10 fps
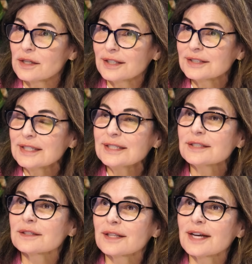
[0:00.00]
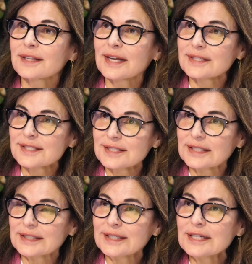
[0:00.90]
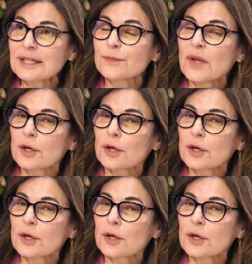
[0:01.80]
content and a lot of that skilling